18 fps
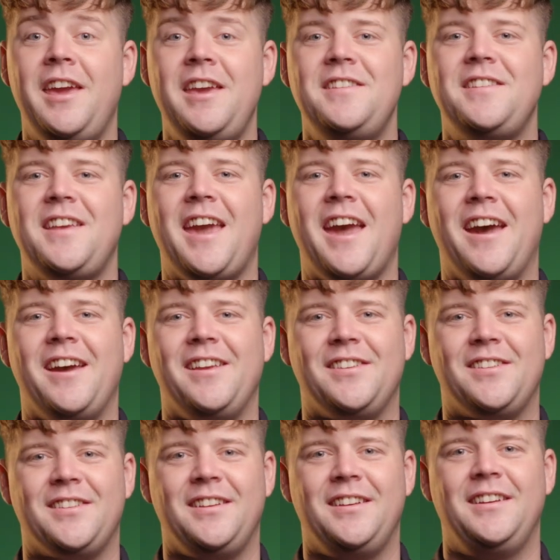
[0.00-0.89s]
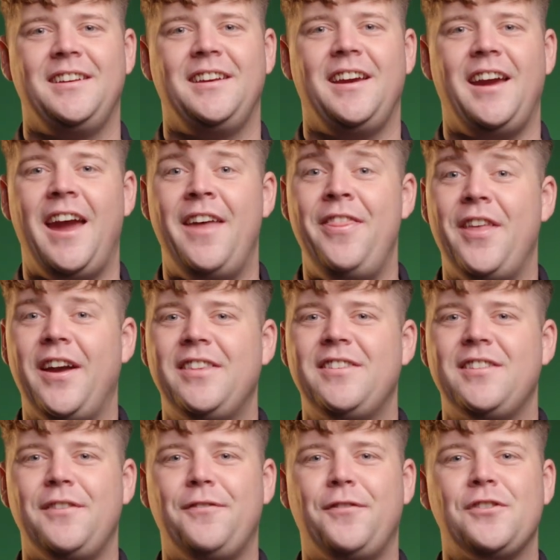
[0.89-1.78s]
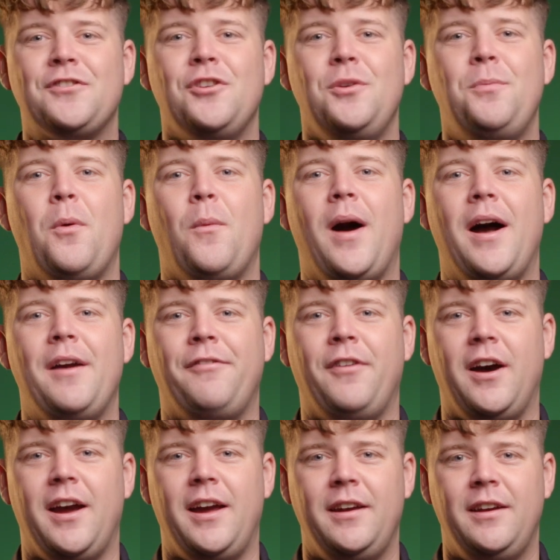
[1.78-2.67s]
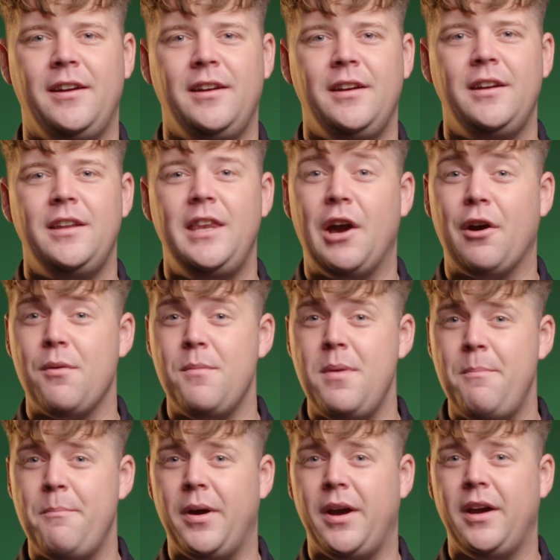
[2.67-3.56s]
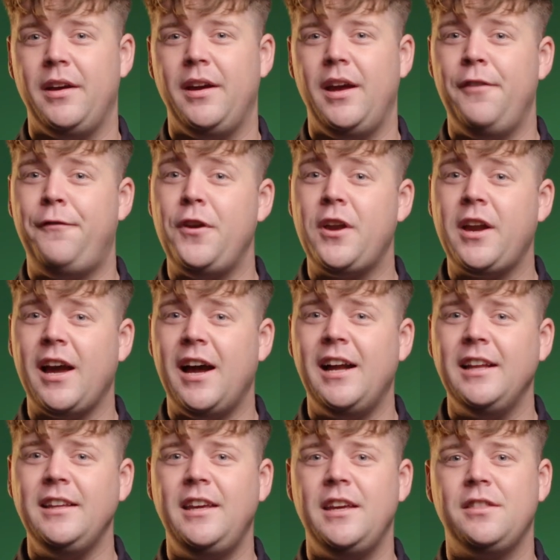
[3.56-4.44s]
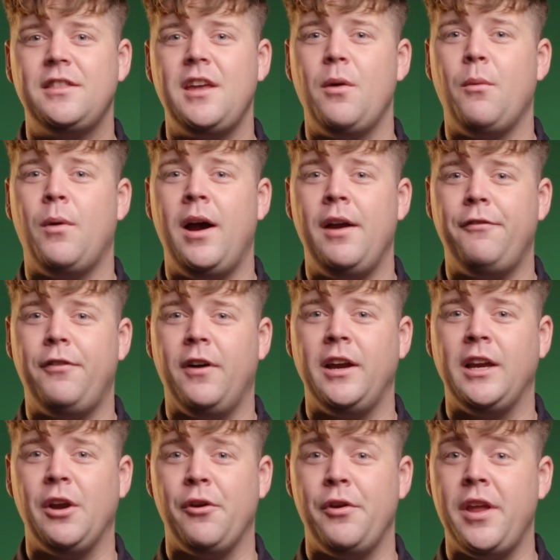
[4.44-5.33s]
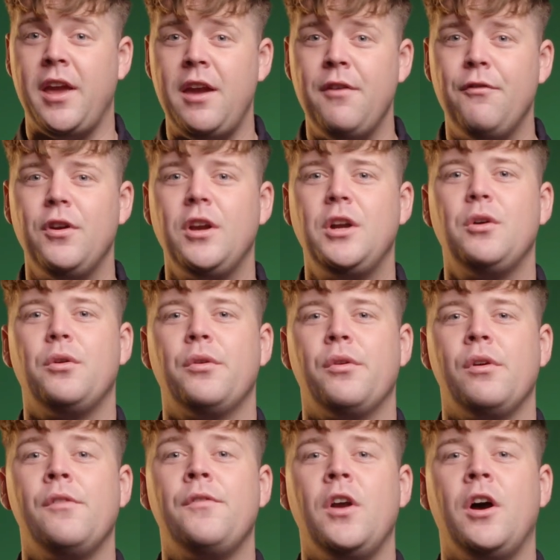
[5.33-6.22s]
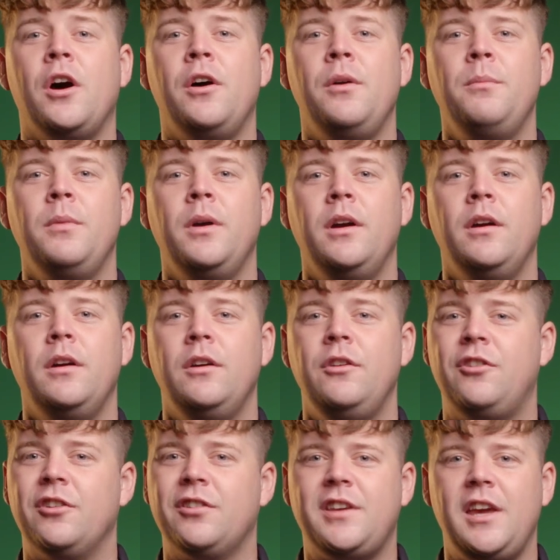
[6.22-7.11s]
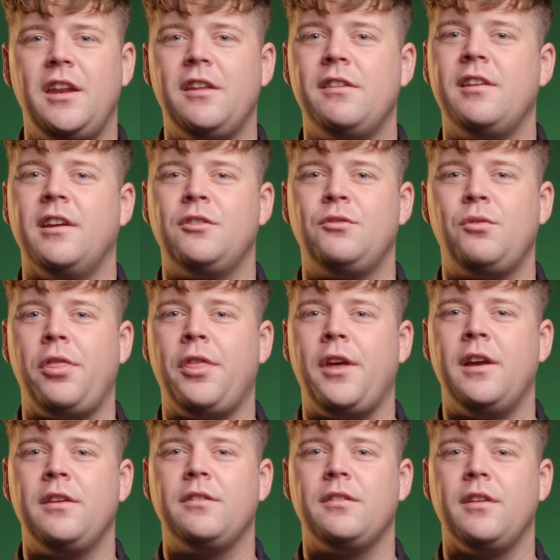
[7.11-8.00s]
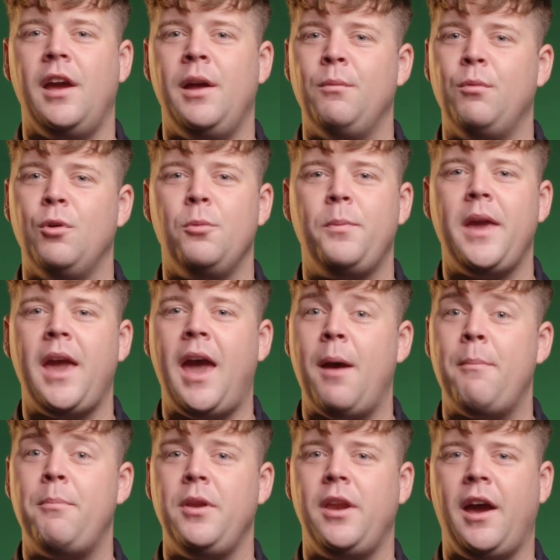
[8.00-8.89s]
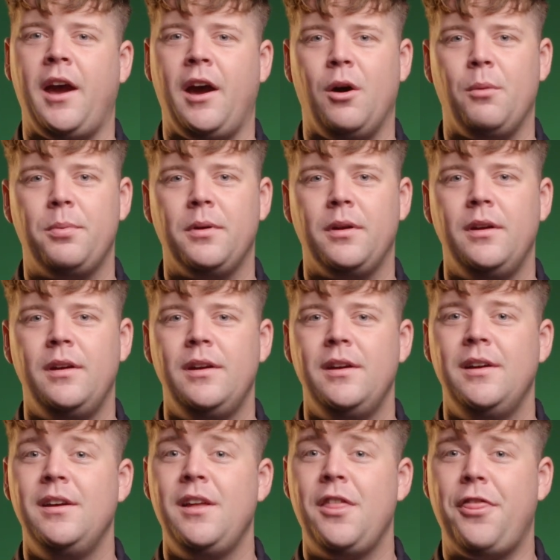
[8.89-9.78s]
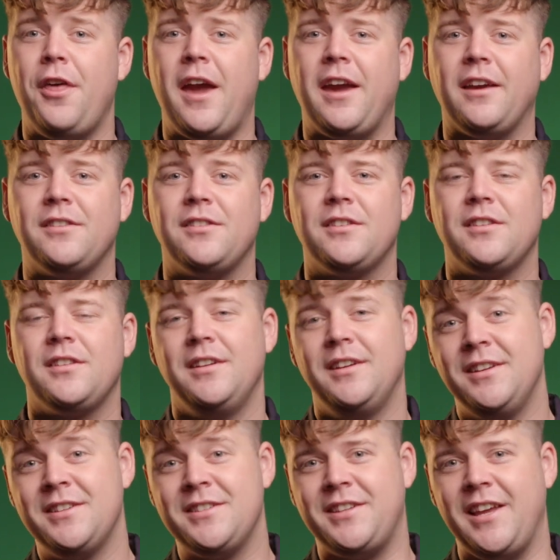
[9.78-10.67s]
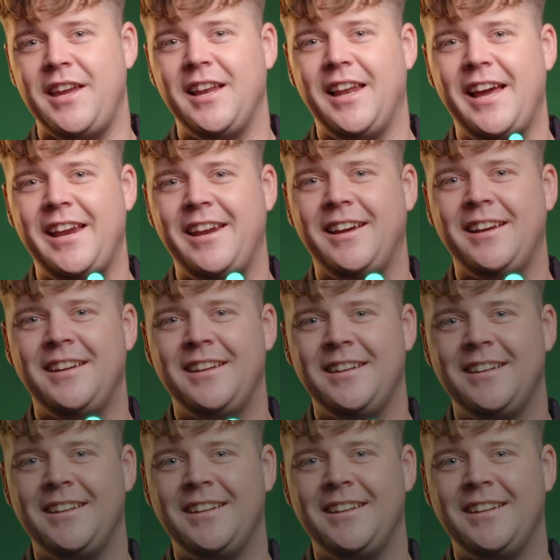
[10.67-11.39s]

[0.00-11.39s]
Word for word: Easy as. And that's it for Super Wi-Fi. Now remember, if you can't get that Wi-Fi going to every corner of your home, just get in touch with us and we'll be happy to help. Thanks, see you later.